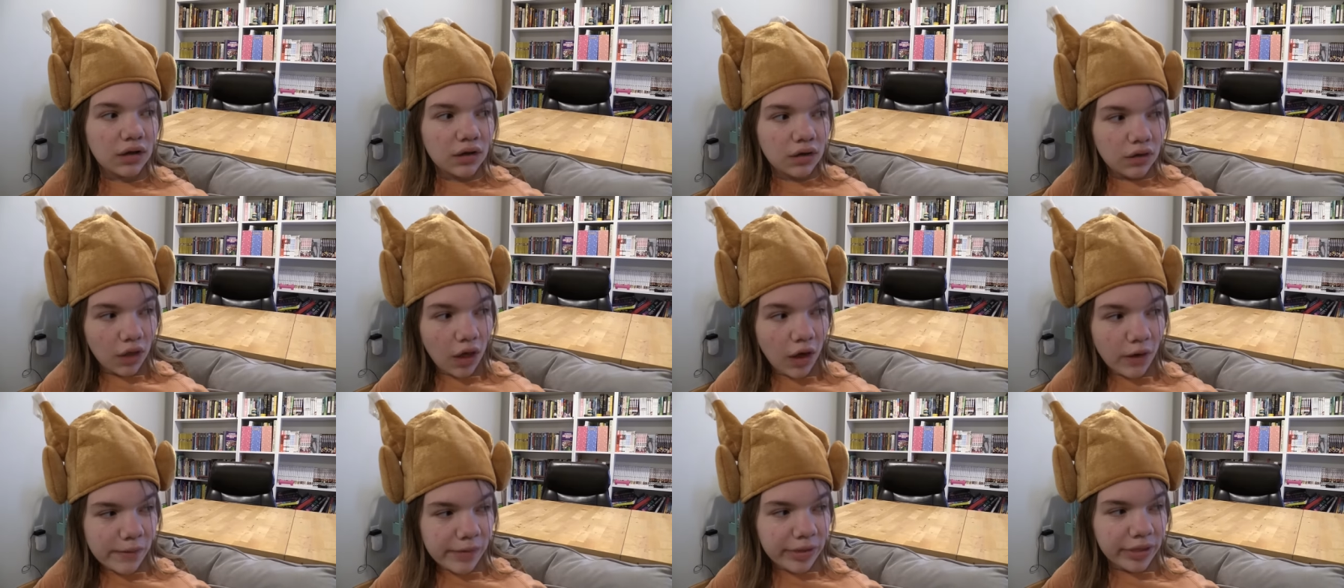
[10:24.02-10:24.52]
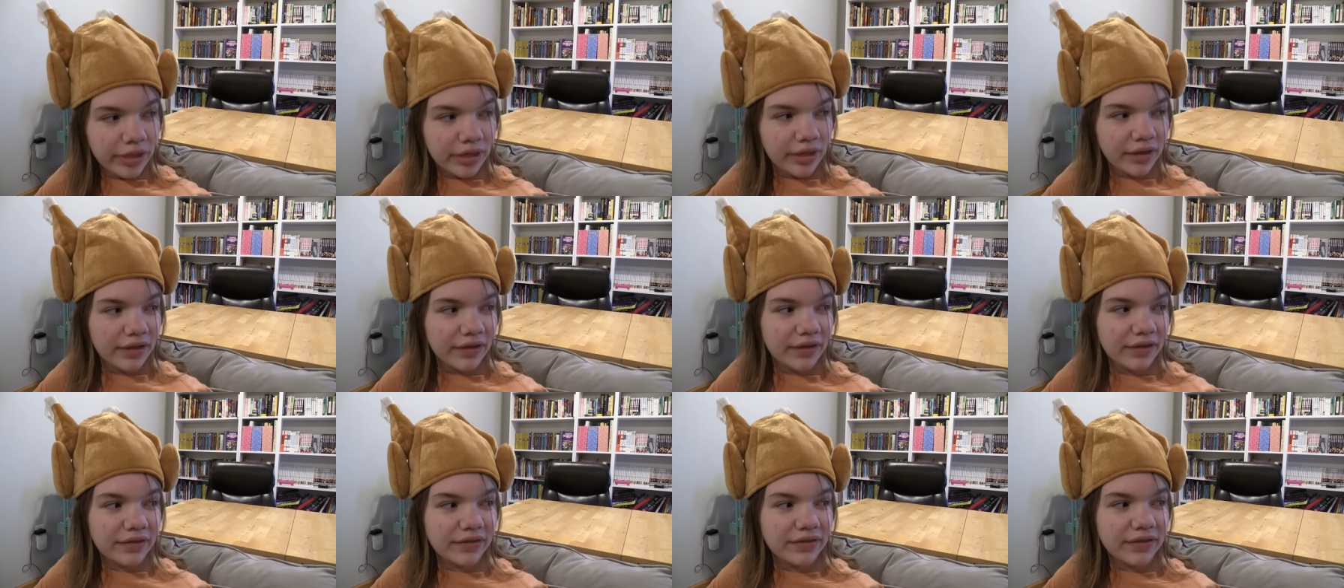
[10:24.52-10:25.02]
Close.
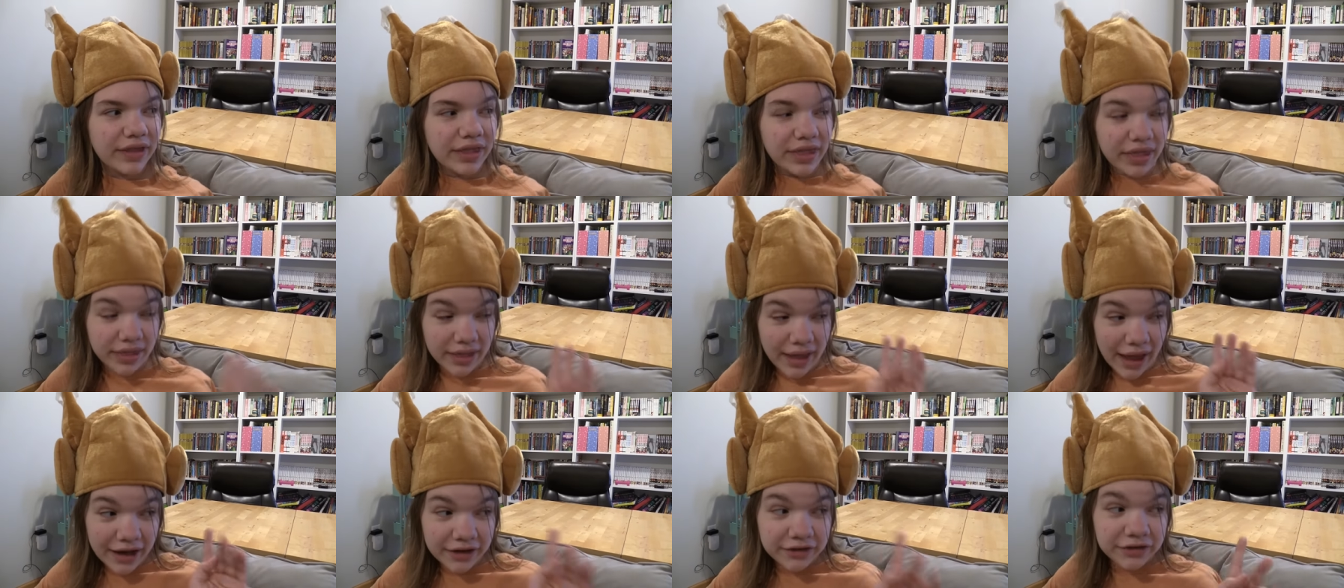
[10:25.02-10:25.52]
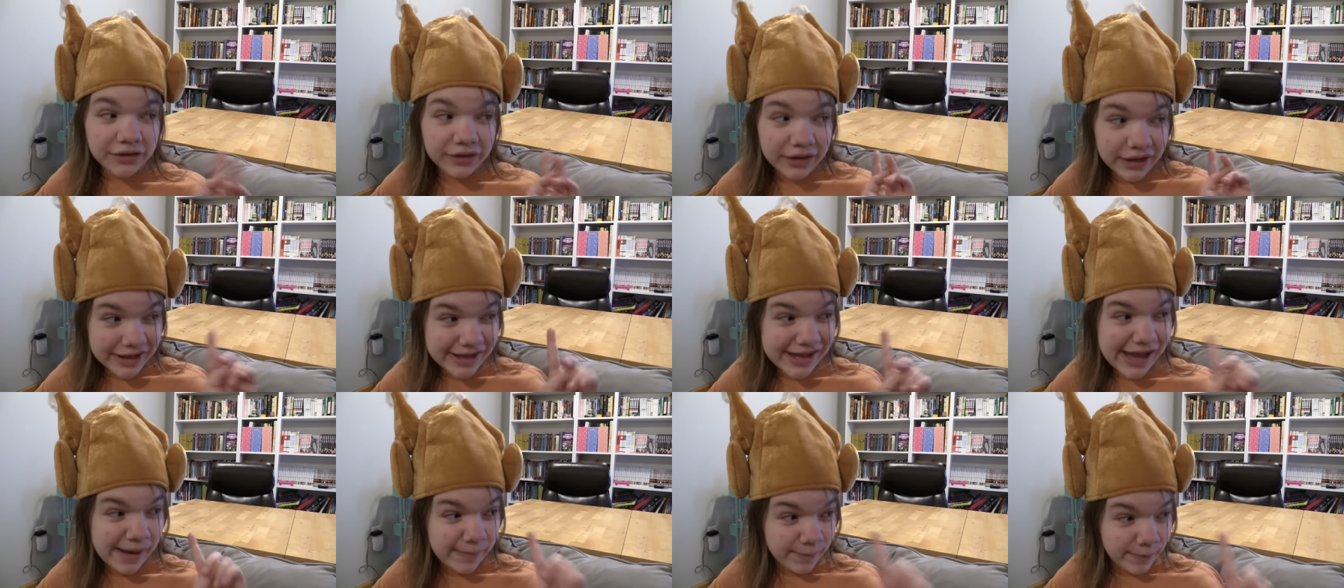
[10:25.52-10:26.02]
This is actually a
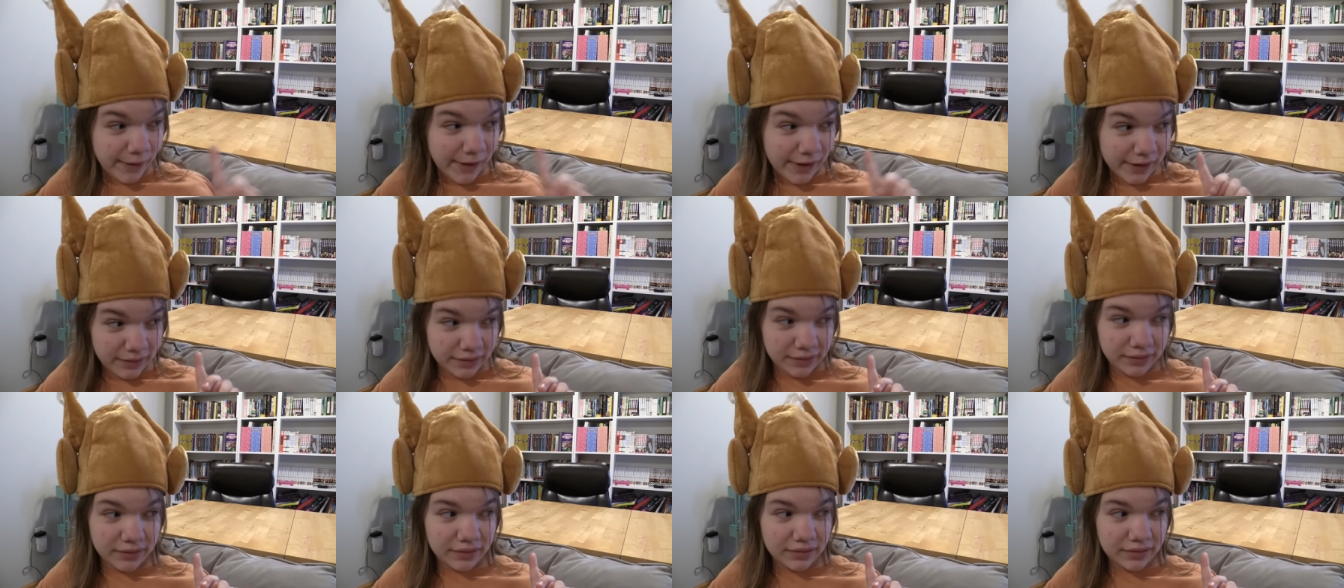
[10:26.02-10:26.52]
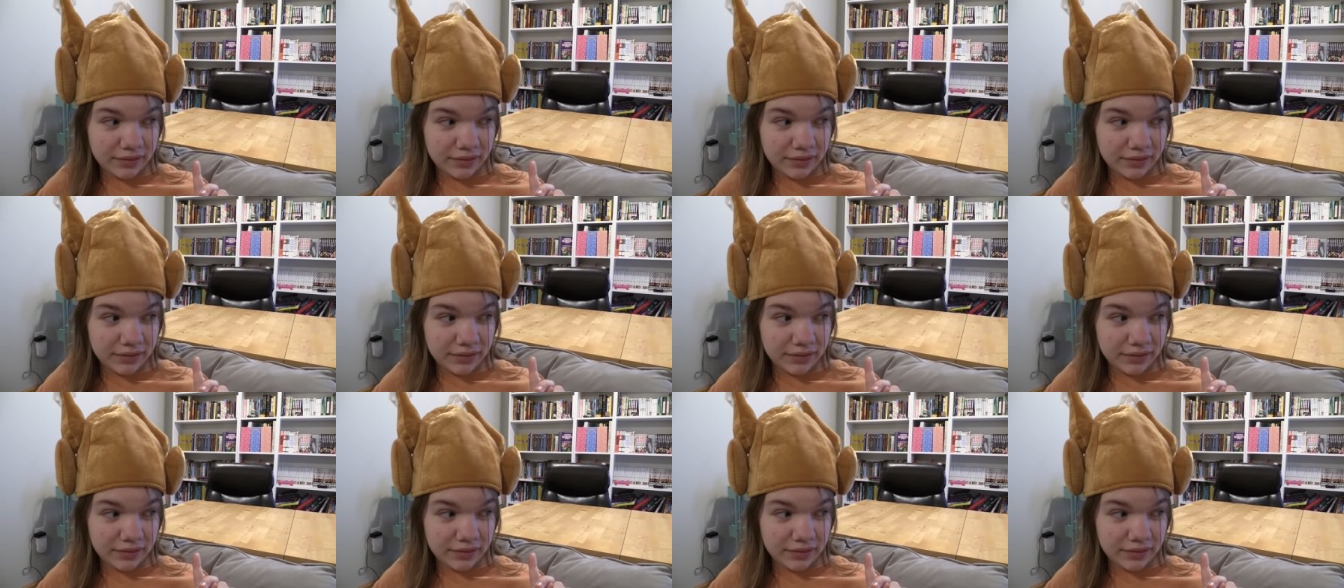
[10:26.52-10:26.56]
capon.